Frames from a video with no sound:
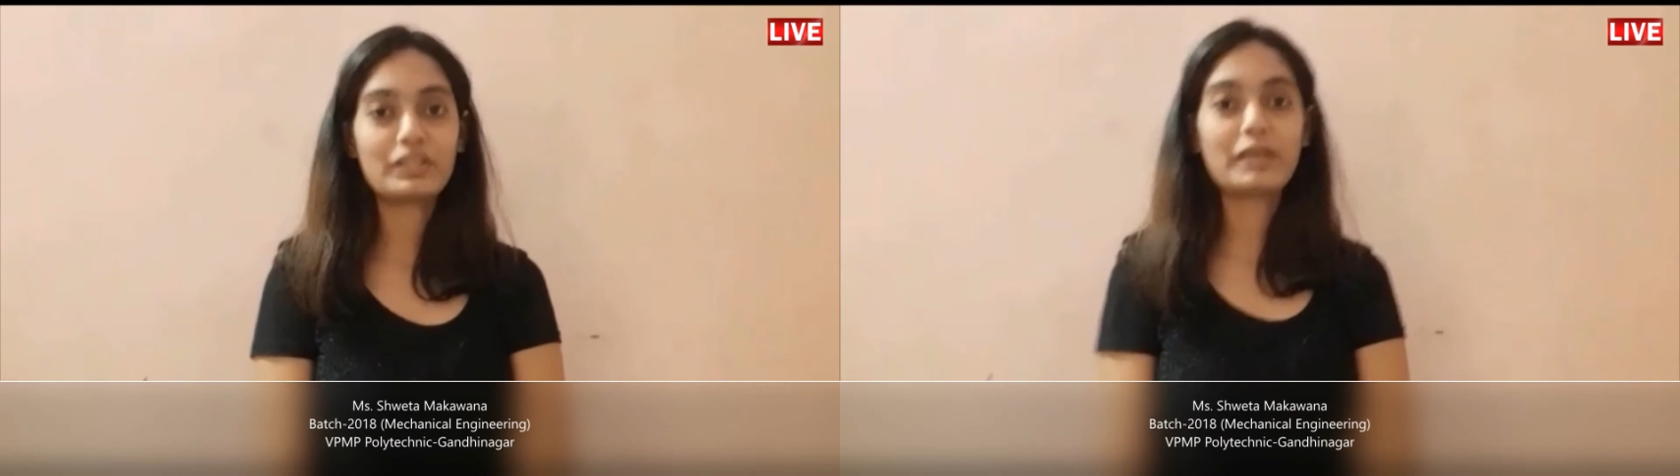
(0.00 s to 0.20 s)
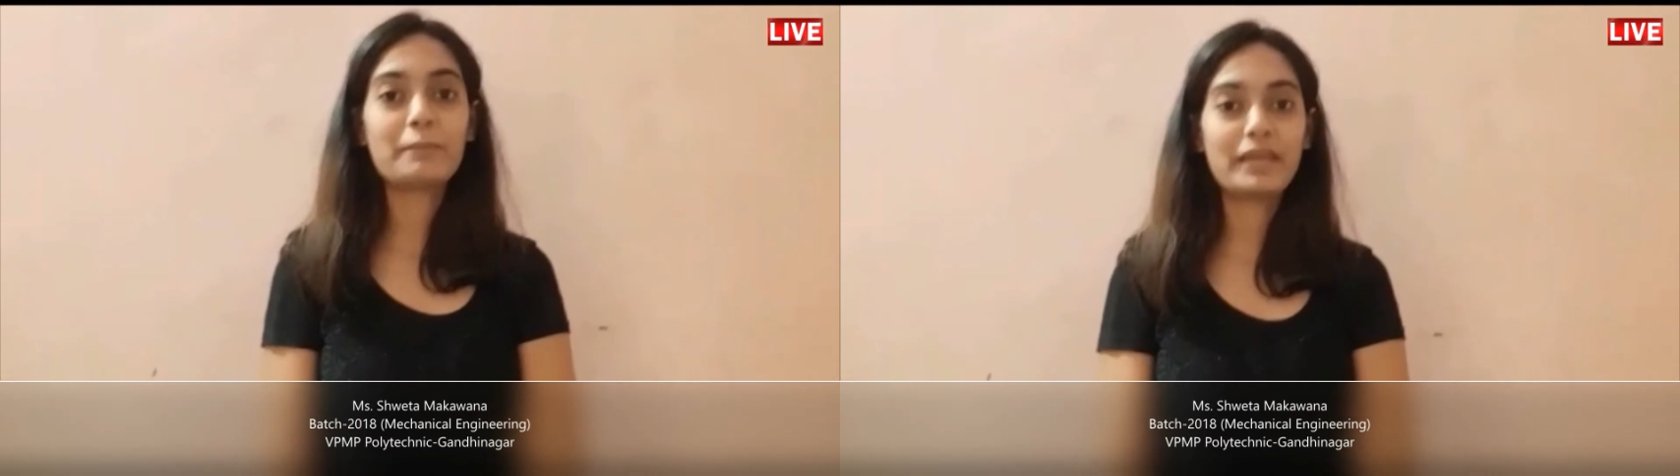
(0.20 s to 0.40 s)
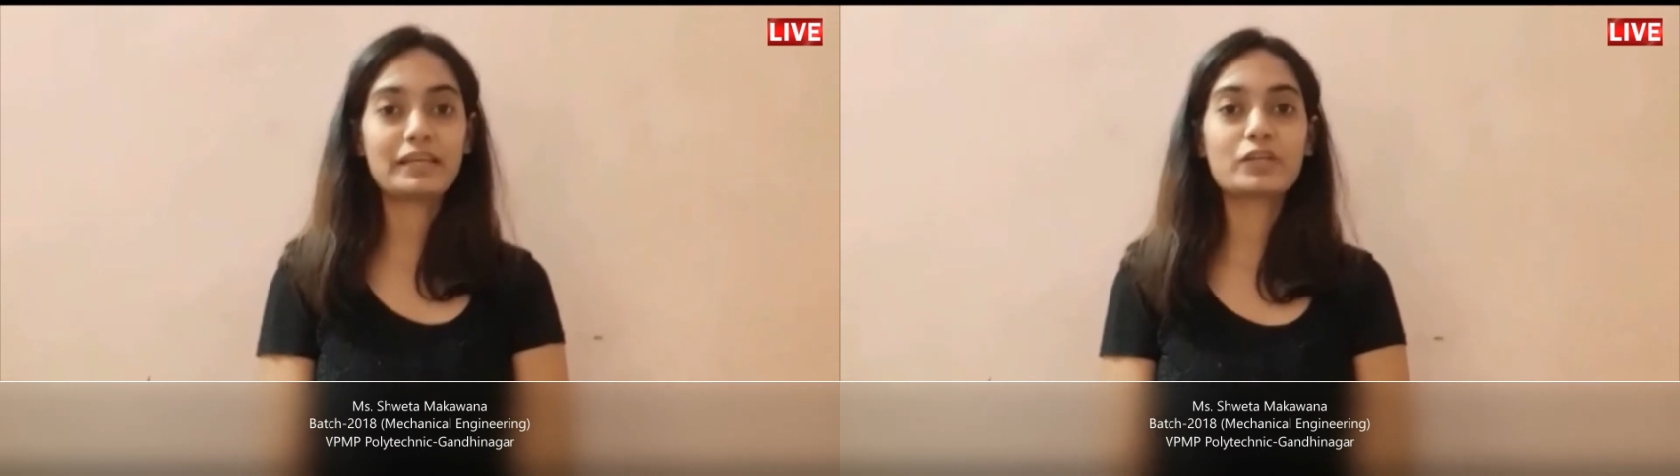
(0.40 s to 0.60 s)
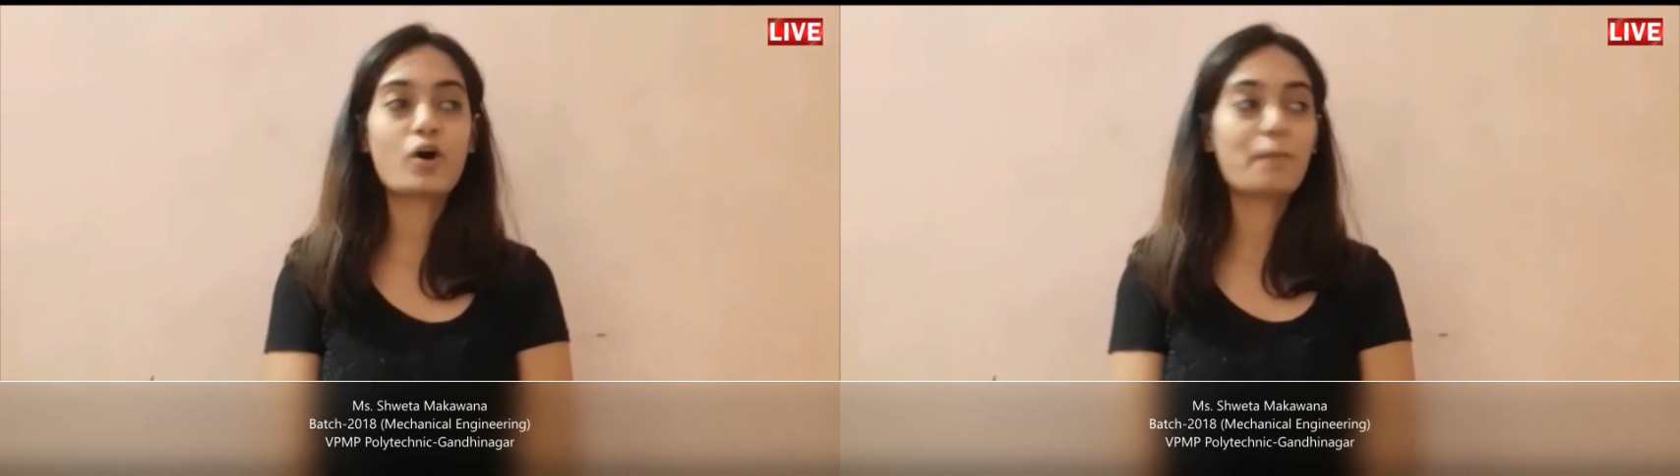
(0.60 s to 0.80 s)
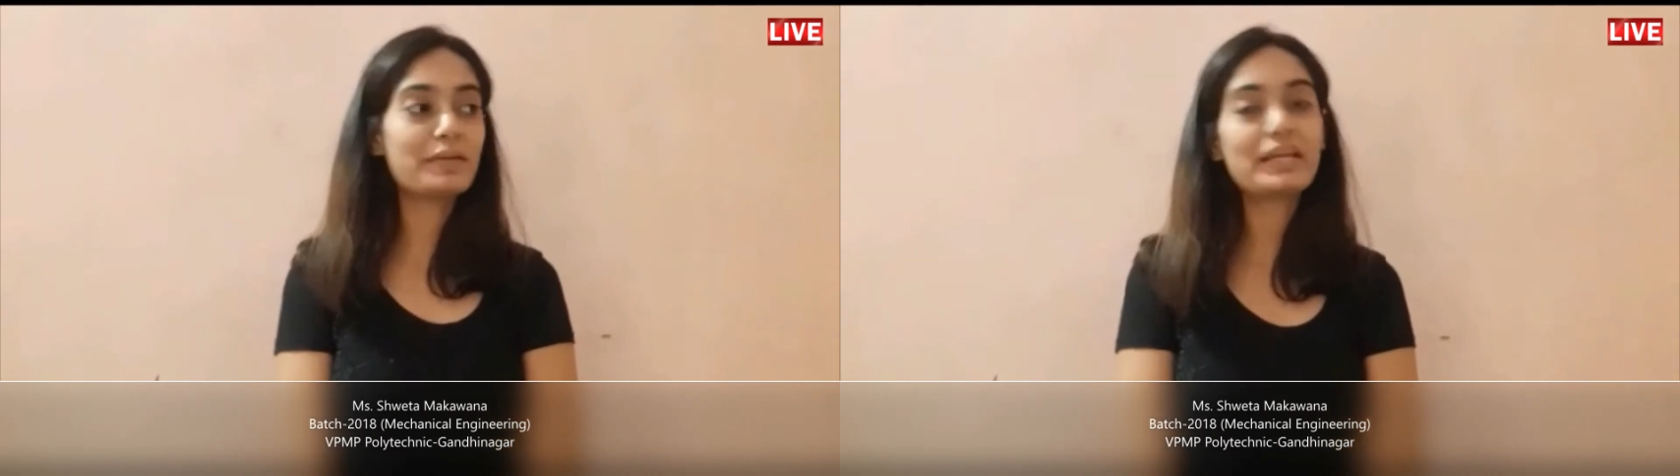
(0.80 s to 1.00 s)
They make the
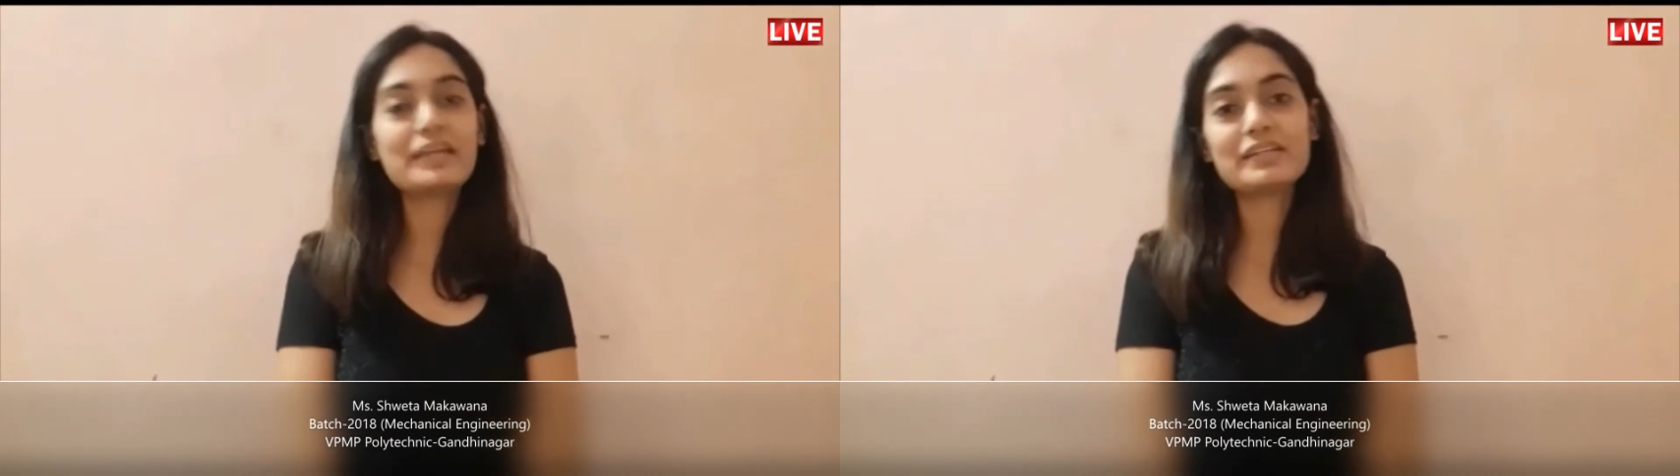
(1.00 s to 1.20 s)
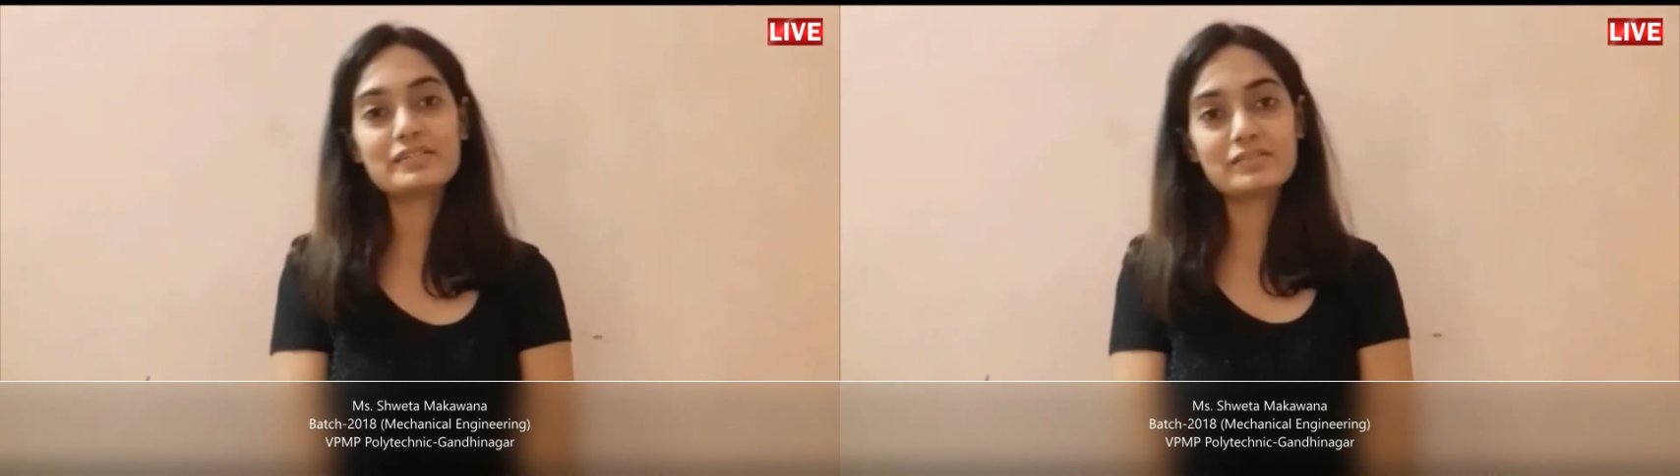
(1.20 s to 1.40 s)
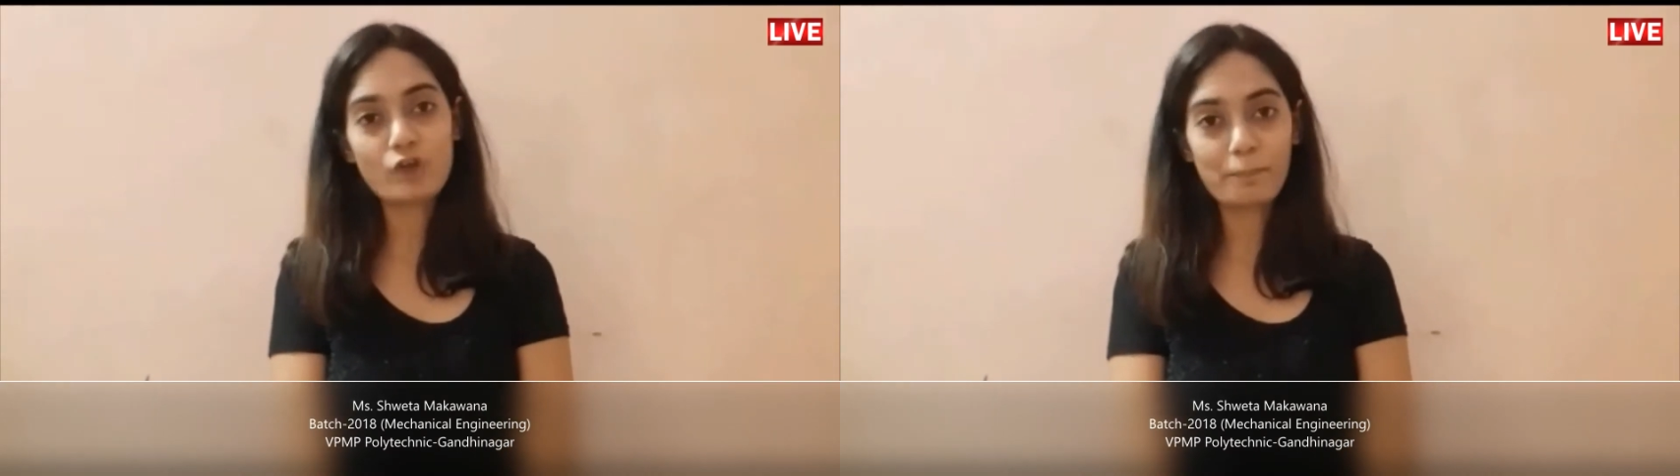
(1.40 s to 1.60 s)
complicated